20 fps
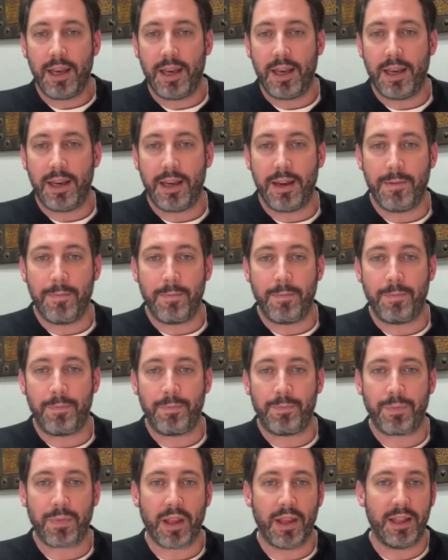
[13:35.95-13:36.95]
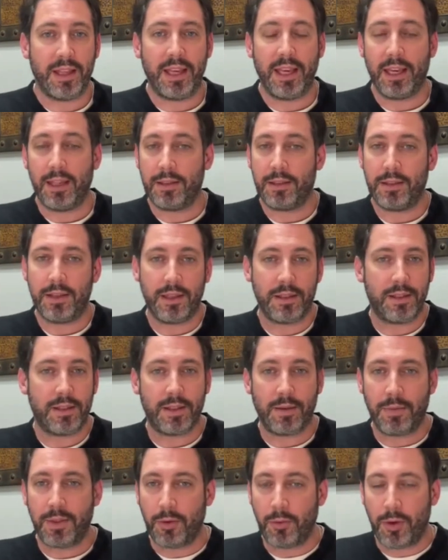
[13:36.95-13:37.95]
And again,
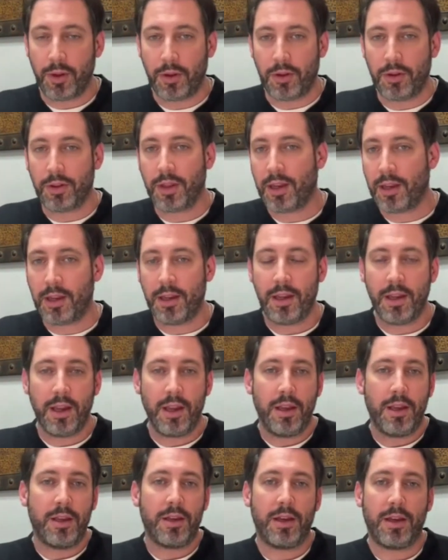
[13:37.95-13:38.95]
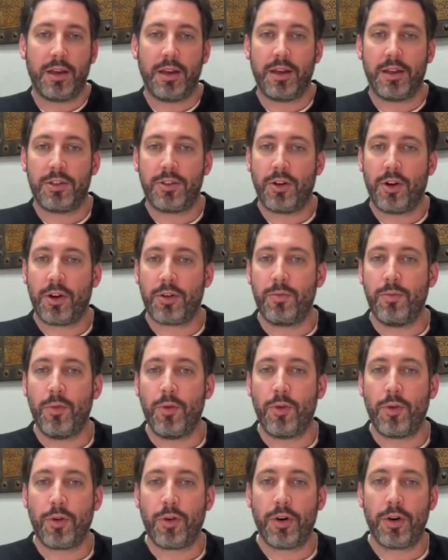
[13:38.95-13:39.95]
that's something we're gonna talk
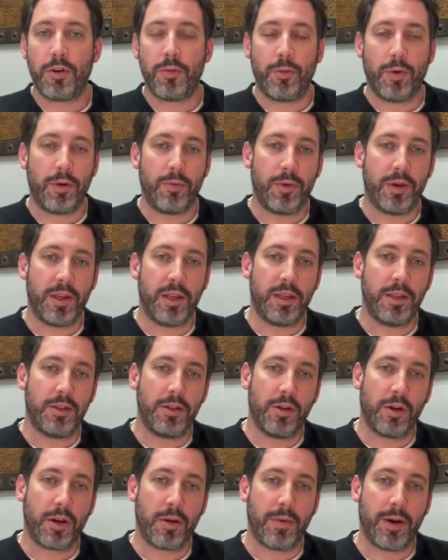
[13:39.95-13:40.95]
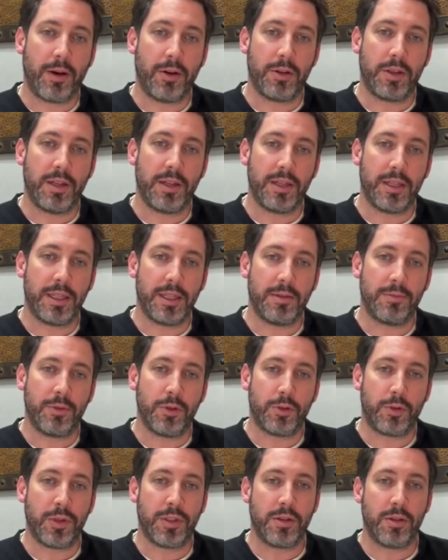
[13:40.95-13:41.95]
more when we talk about
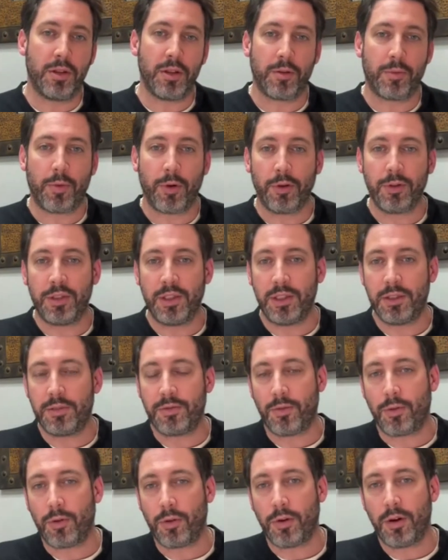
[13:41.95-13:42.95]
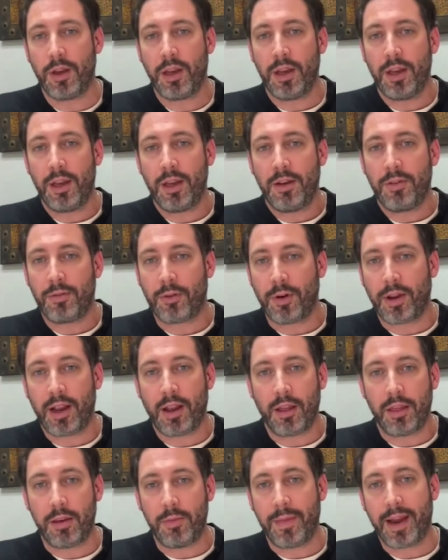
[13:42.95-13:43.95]
nutritional approaches for a
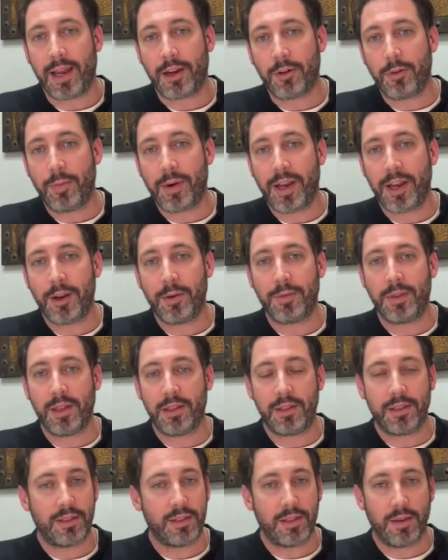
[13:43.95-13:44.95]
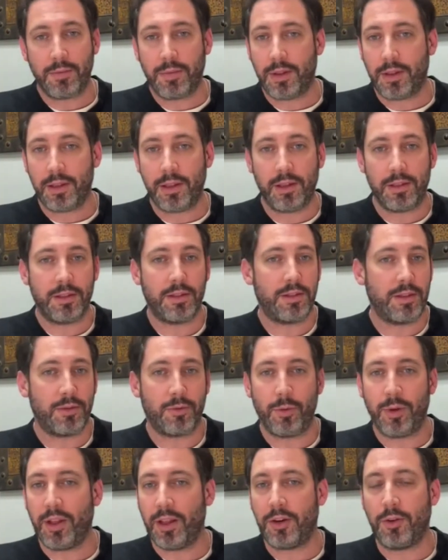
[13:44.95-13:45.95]
healthy microbiome. That's something that's
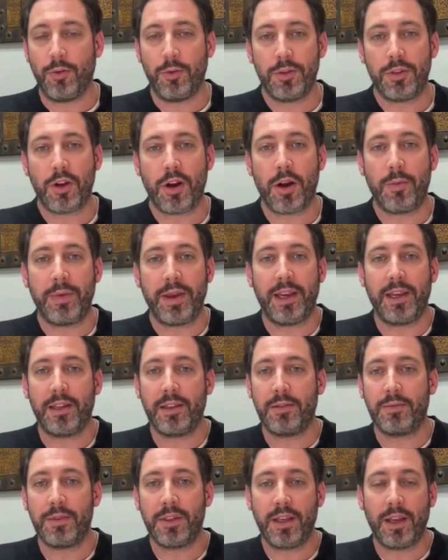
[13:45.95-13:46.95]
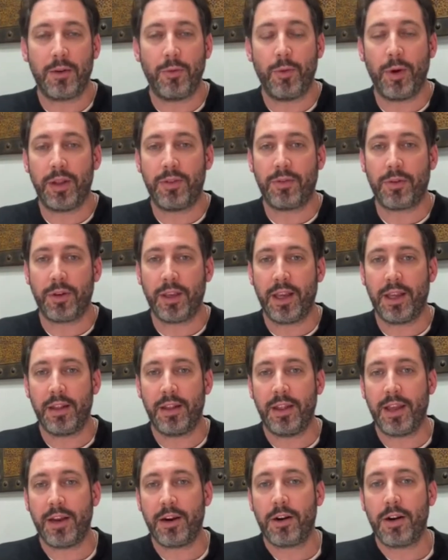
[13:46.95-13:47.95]
a really cool topic, and can't wait for
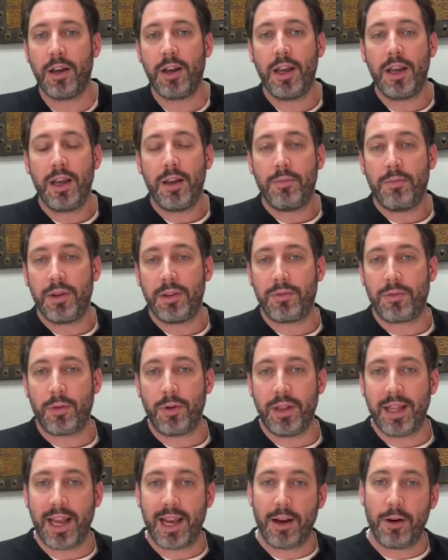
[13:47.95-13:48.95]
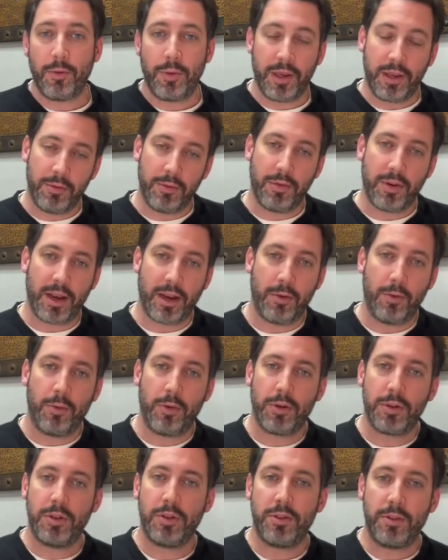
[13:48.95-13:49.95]
getting there. But for now, I
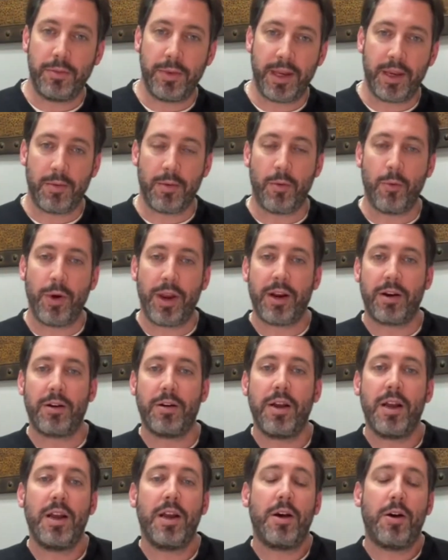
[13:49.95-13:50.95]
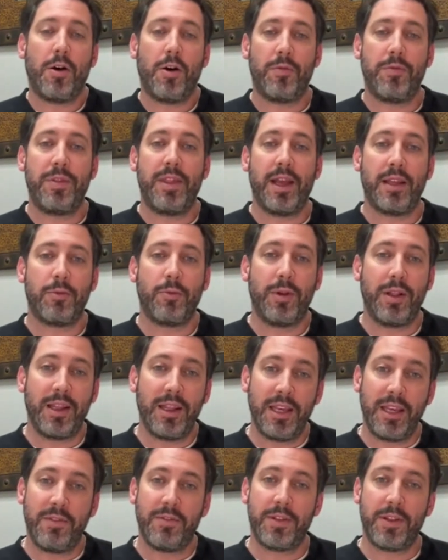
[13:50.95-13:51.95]
want you to become aware of that we
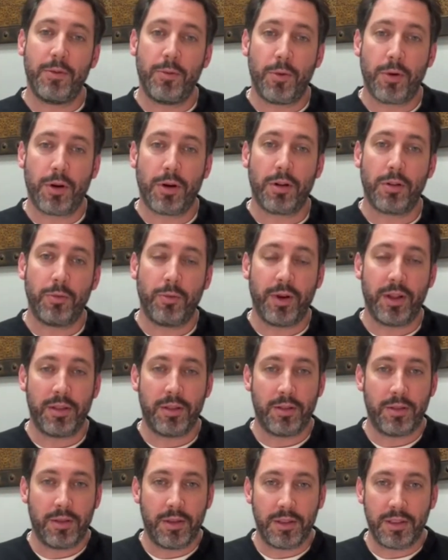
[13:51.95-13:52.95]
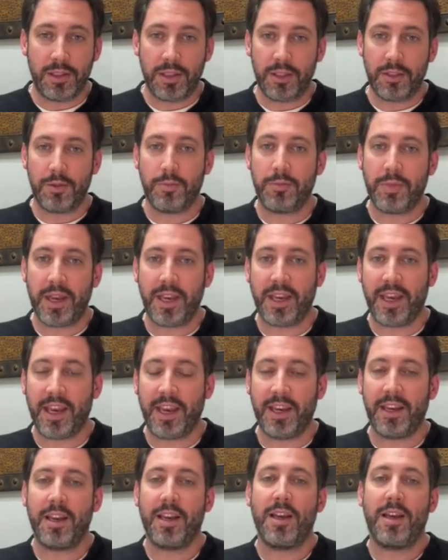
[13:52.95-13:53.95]
live in a world when decision
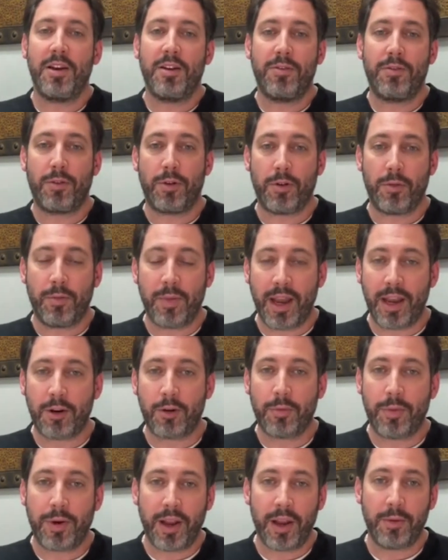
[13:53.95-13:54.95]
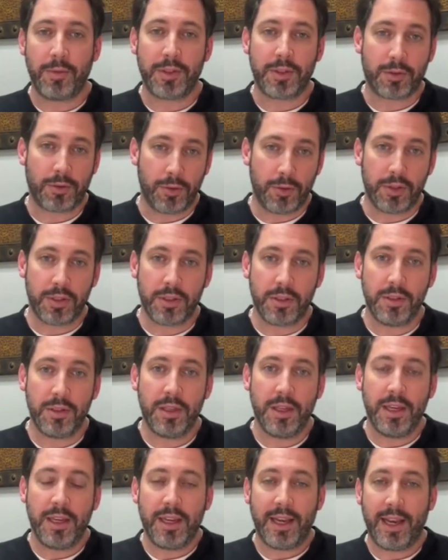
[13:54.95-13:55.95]
making for our microbiome is crucial,
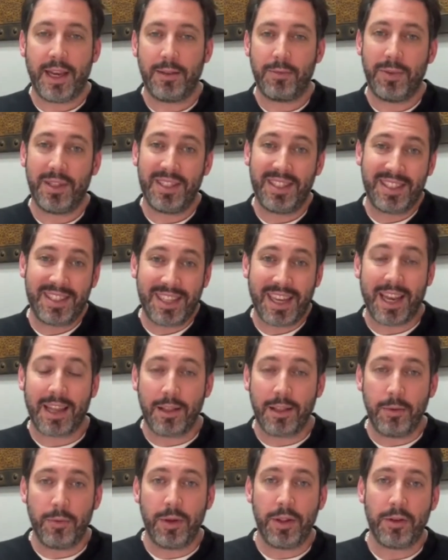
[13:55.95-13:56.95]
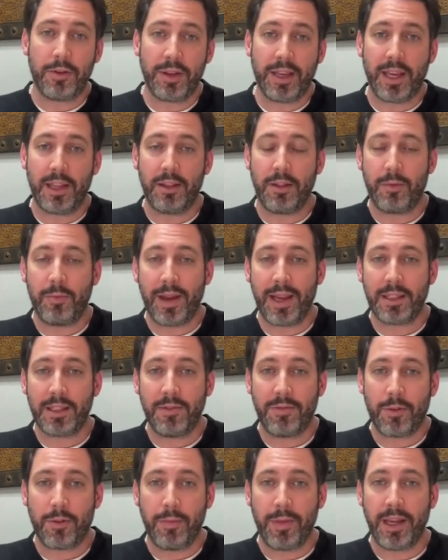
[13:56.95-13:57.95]
and sadly we don't get the
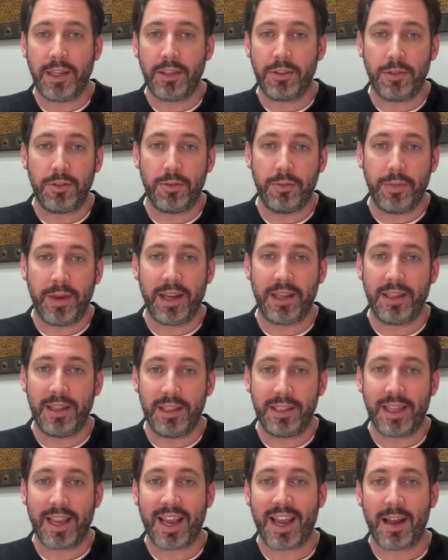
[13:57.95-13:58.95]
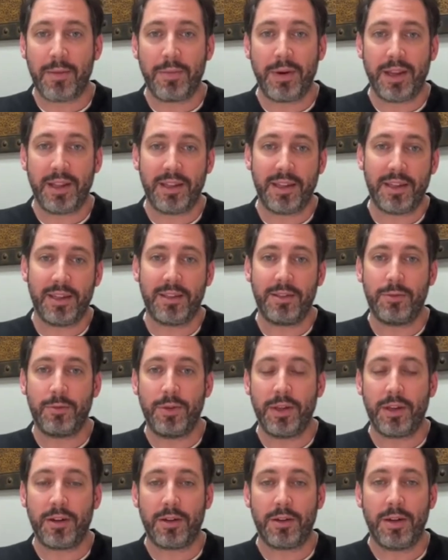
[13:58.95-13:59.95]
best information to make this happen,
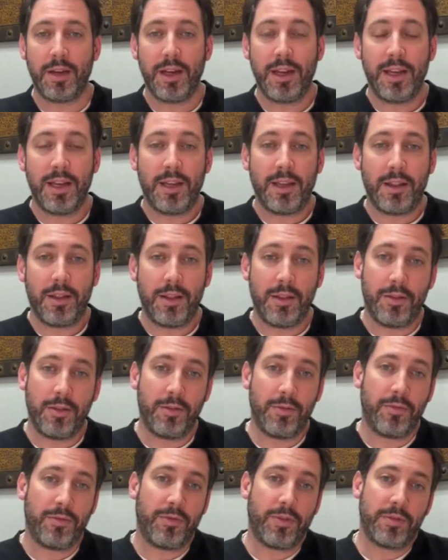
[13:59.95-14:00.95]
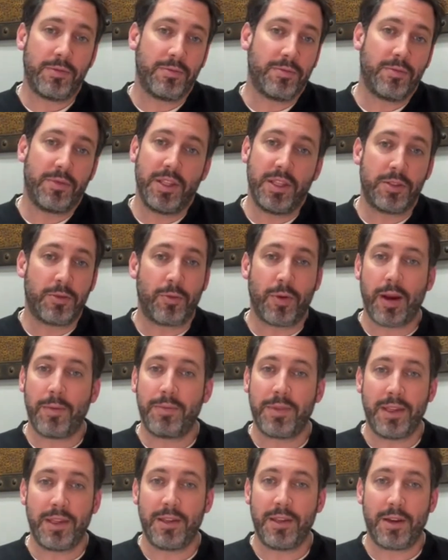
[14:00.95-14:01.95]
and we are
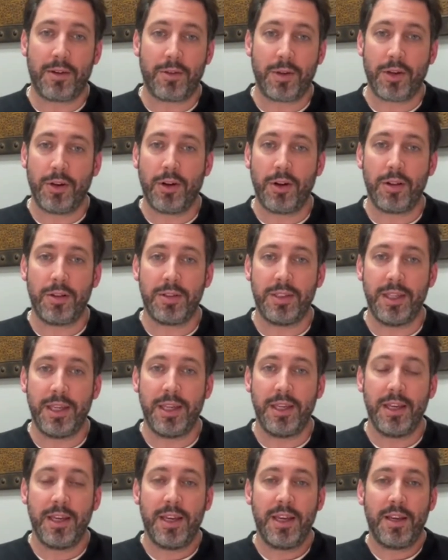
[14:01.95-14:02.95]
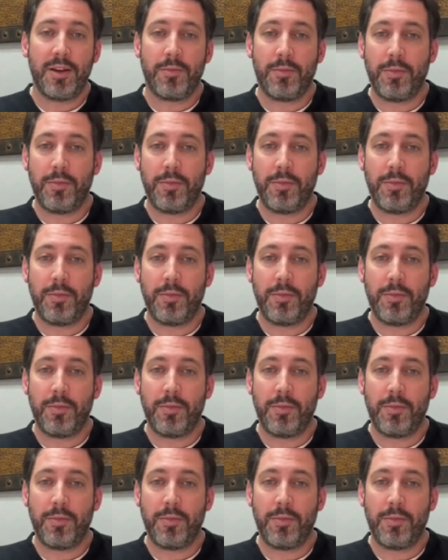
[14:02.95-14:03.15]
disrupting our ecology